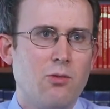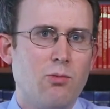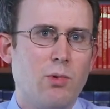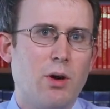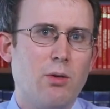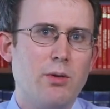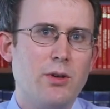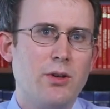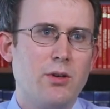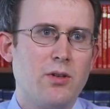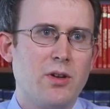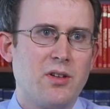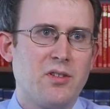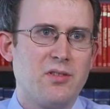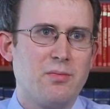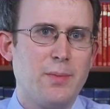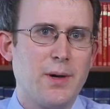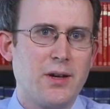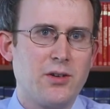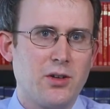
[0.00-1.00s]
While we don't
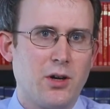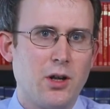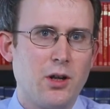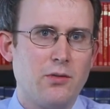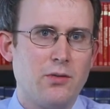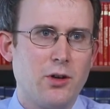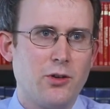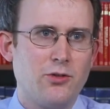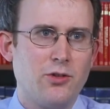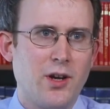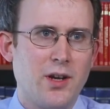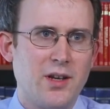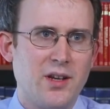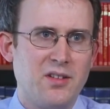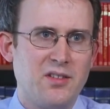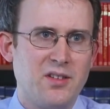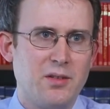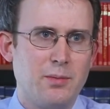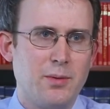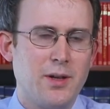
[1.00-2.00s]
expect all of our
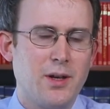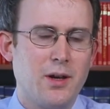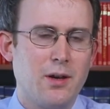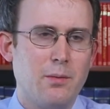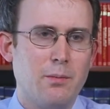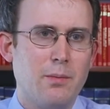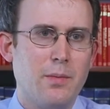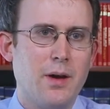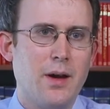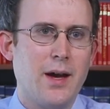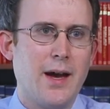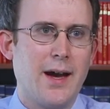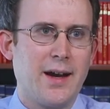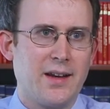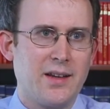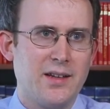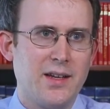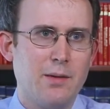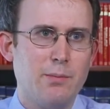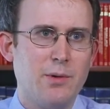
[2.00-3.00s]
trainees to become
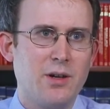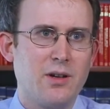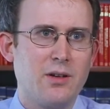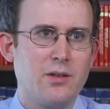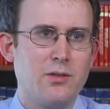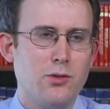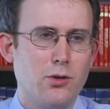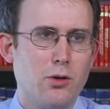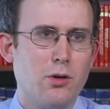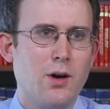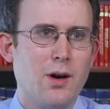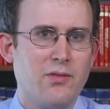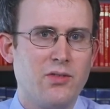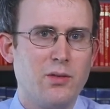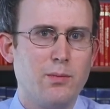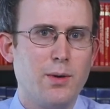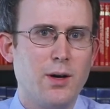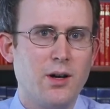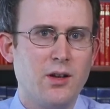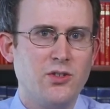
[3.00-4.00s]
academic
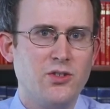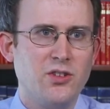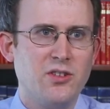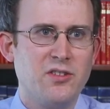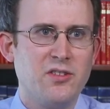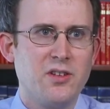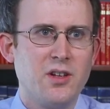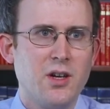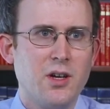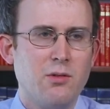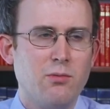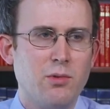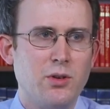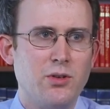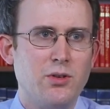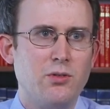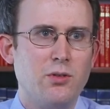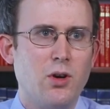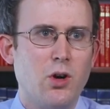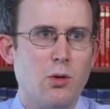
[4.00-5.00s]
neuro-ophthalmologists, we
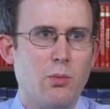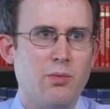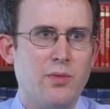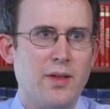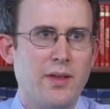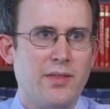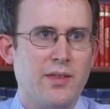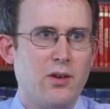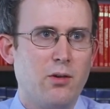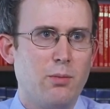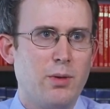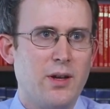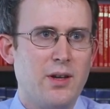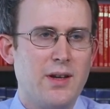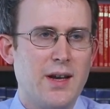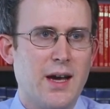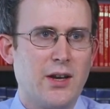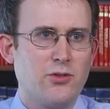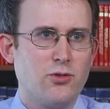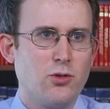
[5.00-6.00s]
do hope that they'll be
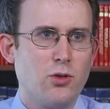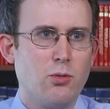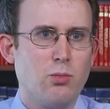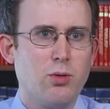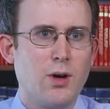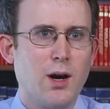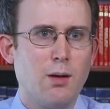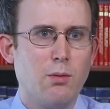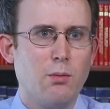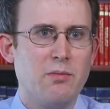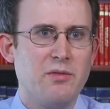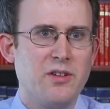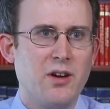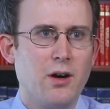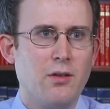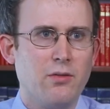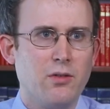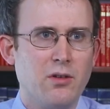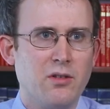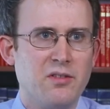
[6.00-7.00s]
natural problem
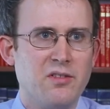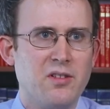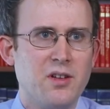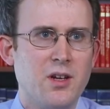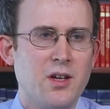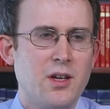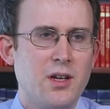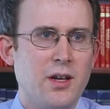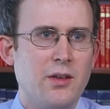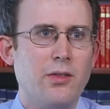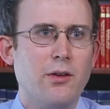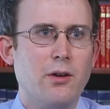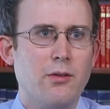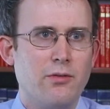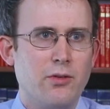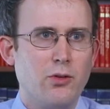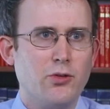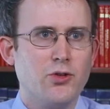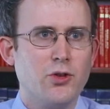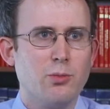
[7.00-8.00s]
solvers in their
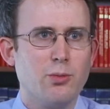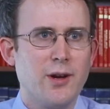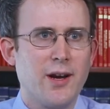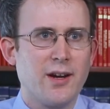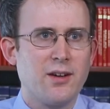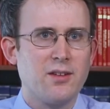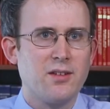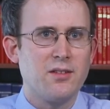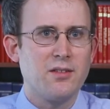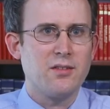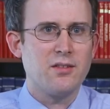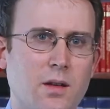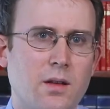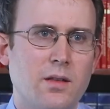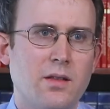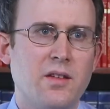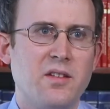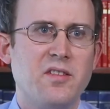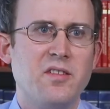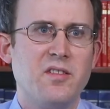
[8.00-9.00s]
future practice.
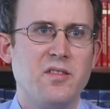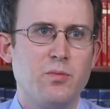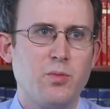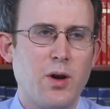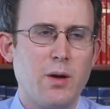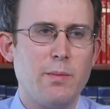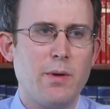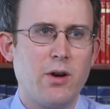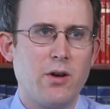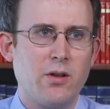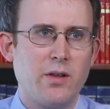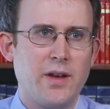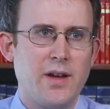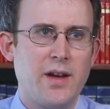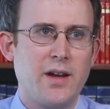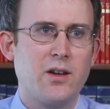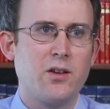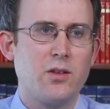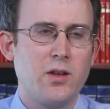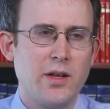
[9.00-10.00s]
This is primarily
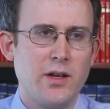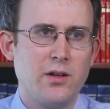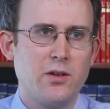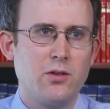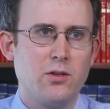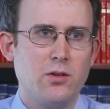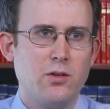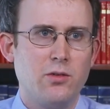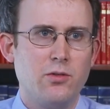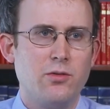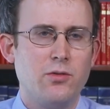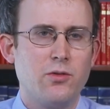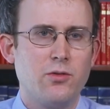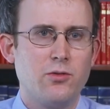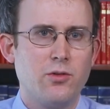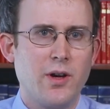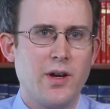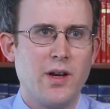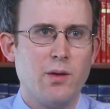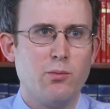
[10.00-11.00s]
a clinical
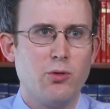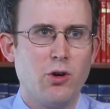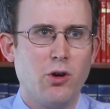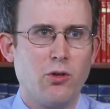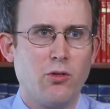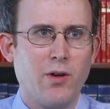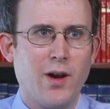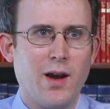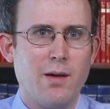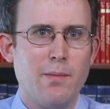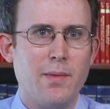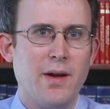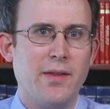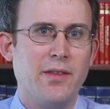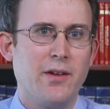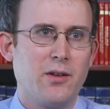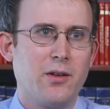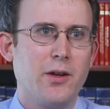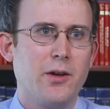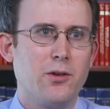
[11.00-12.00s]
training program,
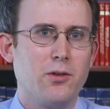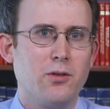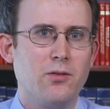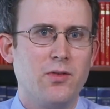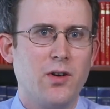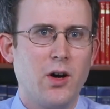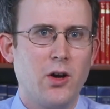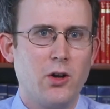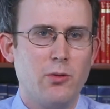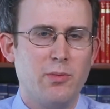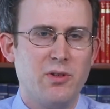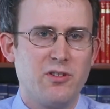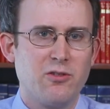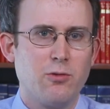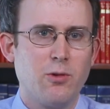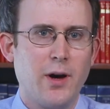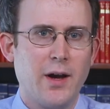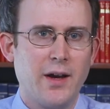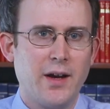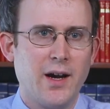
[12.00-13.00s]
and the clinical volume is
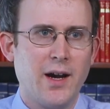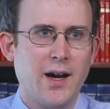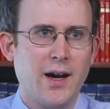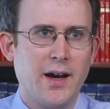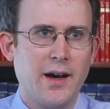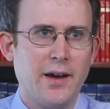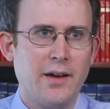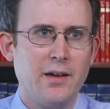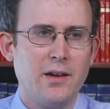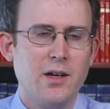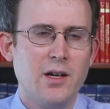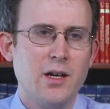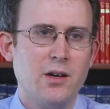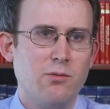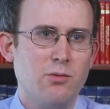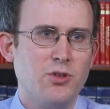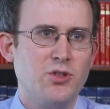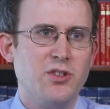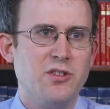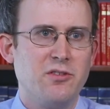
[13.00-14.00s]
quite high,
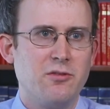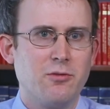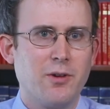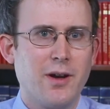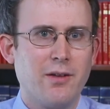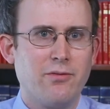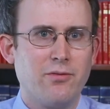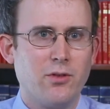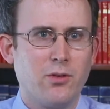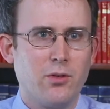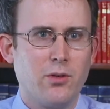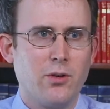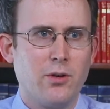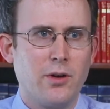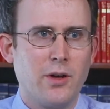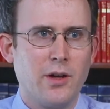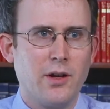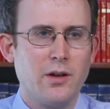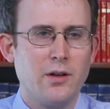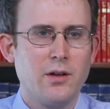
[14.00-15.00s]
which is great for
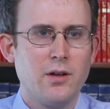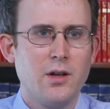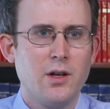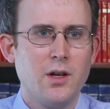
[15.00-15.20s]
learning.